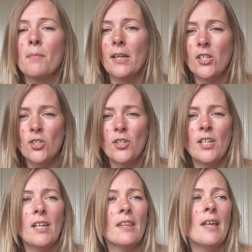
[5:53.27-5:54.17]
making sure
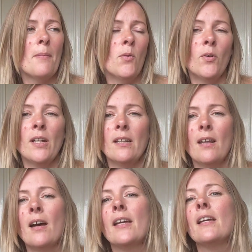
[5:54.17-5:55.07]
you get that morning
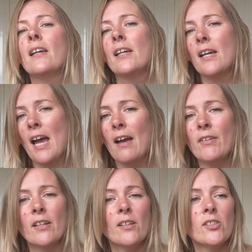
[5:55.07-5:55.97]
light,
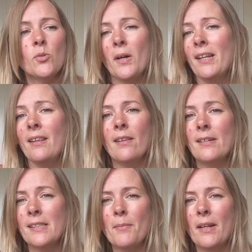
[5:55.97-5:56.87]
having a good
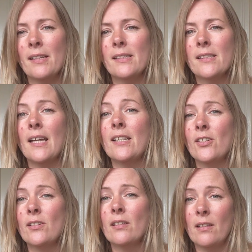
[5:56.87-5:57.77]
20-30 minutes
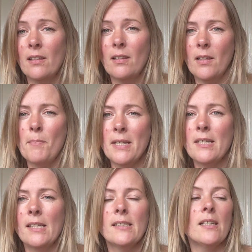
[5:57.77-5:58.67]
in
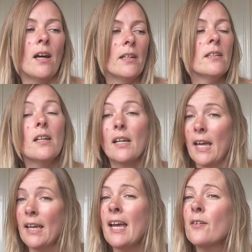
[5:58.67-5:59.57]
midday sun,
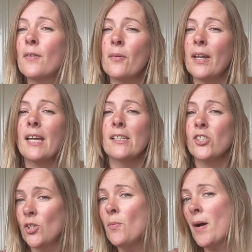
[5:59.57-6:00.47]
getting out of it when it gets
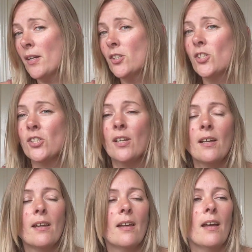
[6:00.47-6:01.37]
too much,
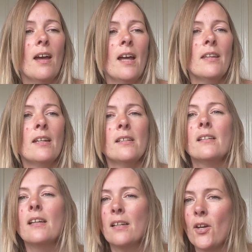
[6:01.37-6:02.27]
and then
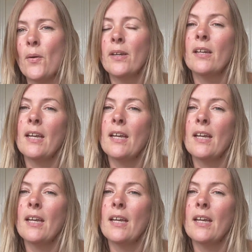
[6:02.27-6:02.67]
going